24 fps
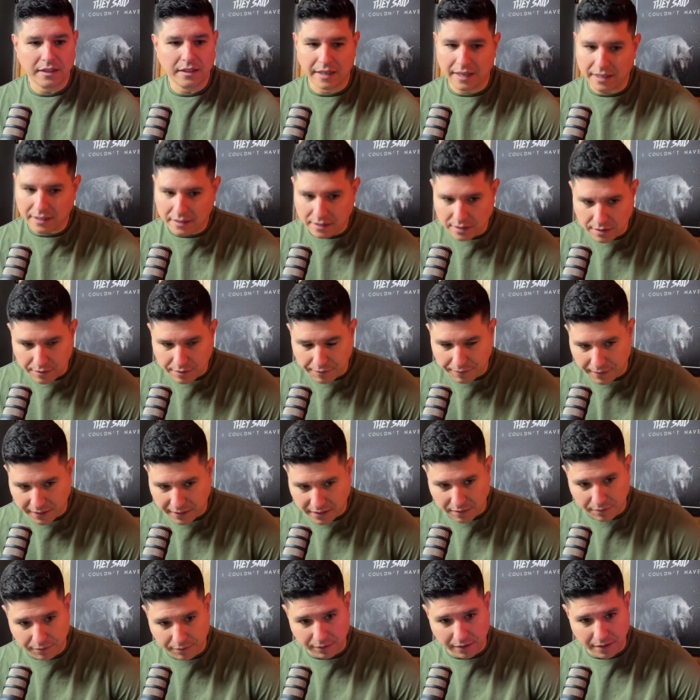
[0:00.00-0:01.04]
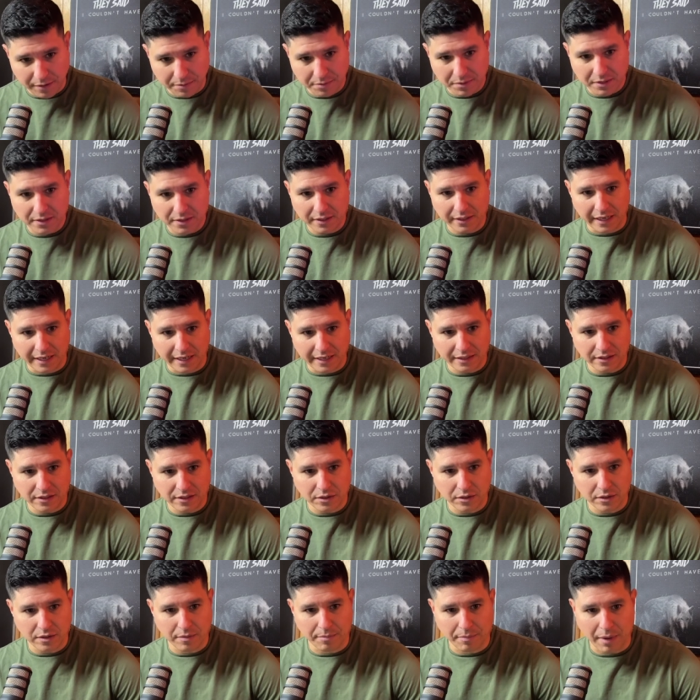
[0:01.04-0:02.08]
get into the fix and flips, get
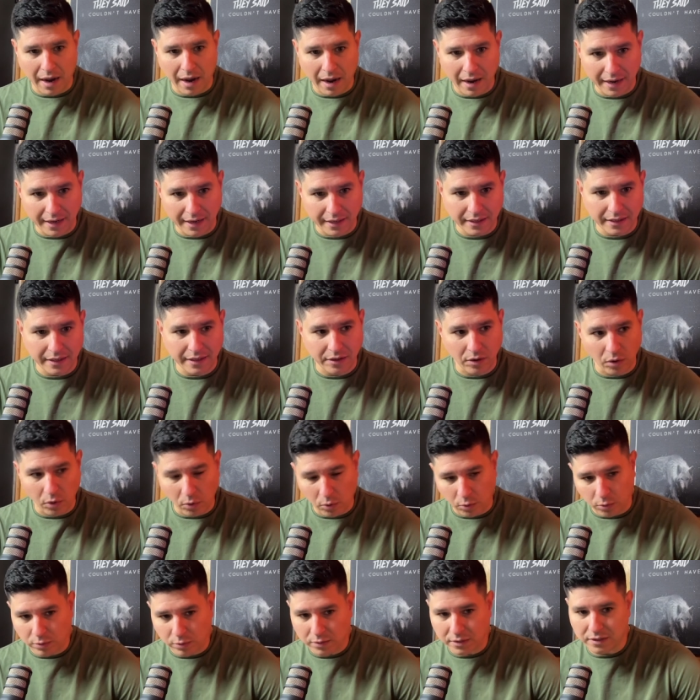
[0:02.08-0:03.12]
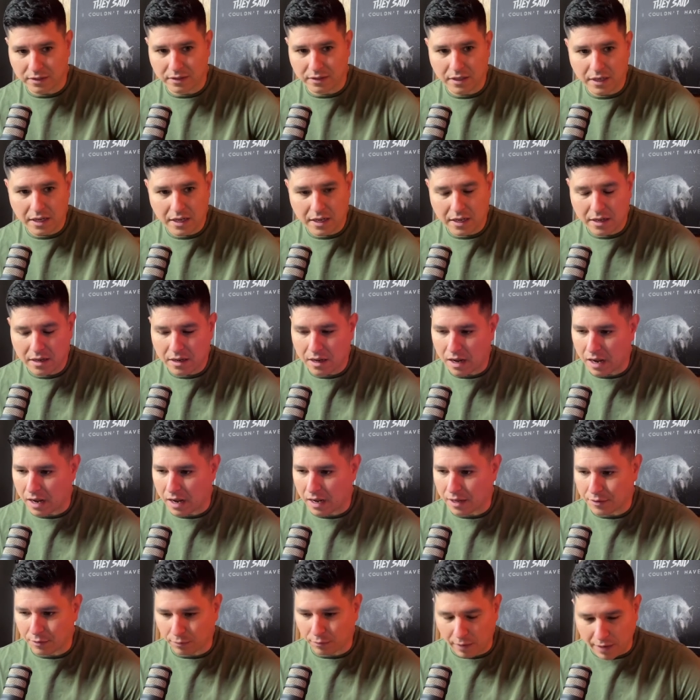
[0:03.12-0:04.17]
into the buy and holds,
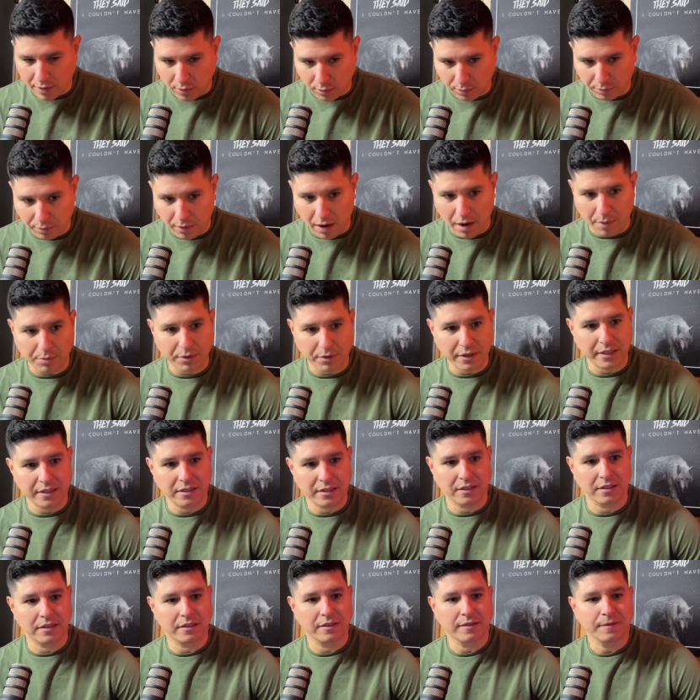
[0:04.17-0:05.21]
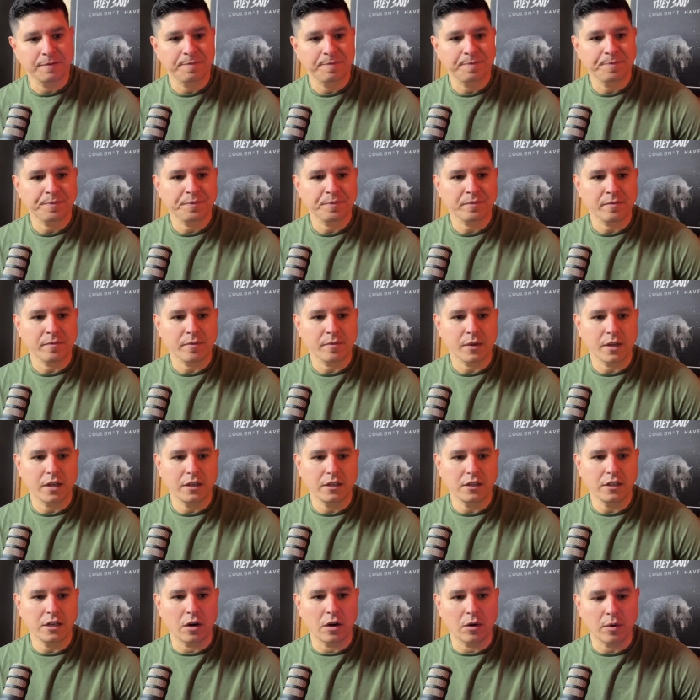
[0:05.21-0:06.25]
uh, the rental properties, and
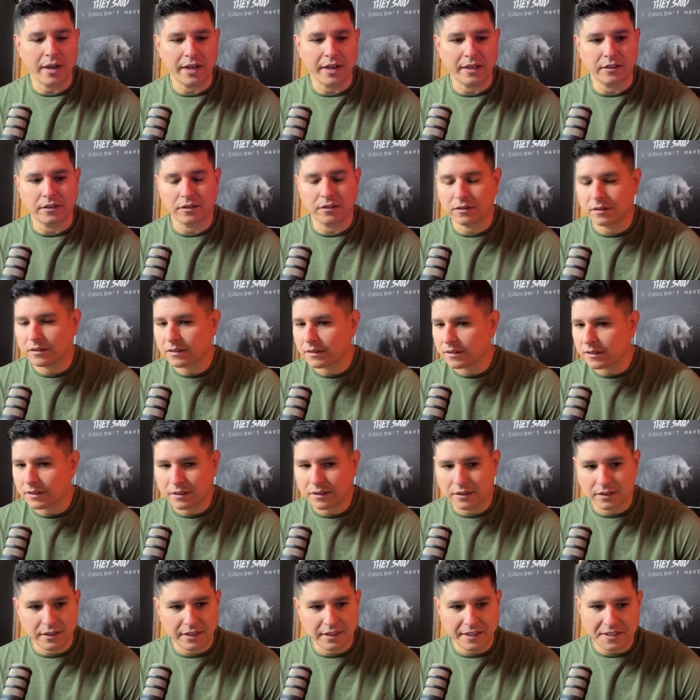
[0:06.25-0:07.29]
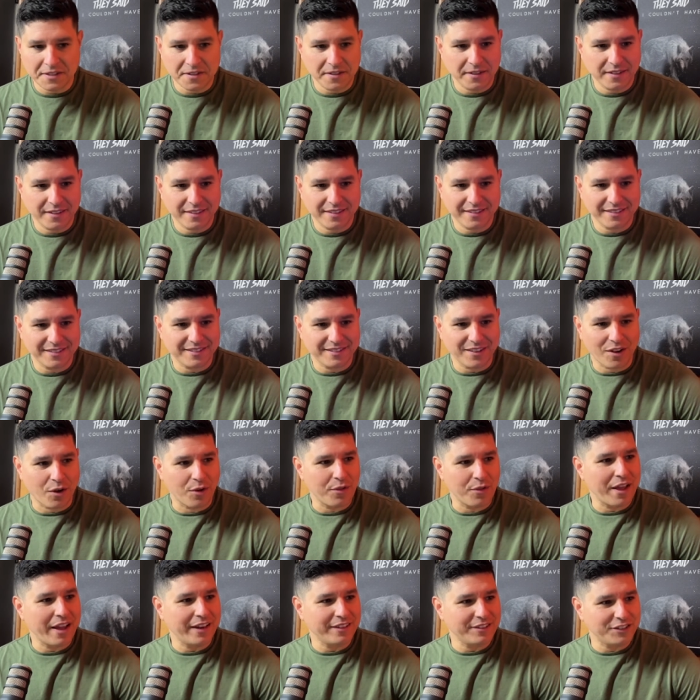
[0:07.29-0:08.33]
you know, and
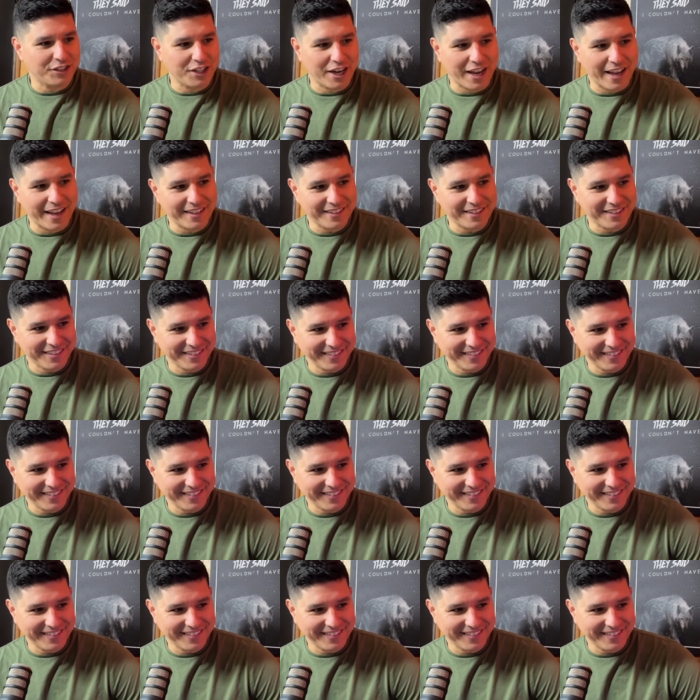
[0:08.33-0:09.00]
all that jazz.